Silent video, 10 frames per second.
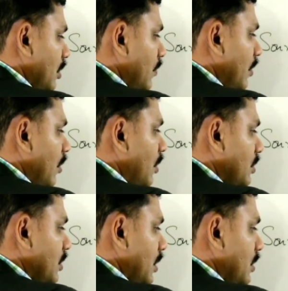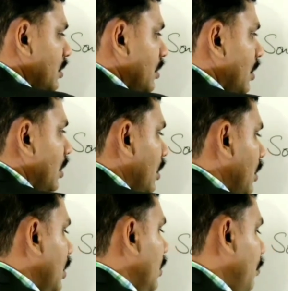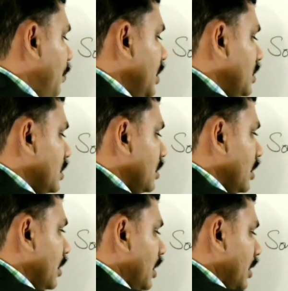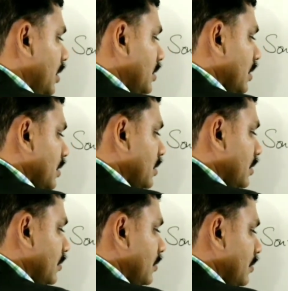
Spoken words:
It will not change. Pitch decreases.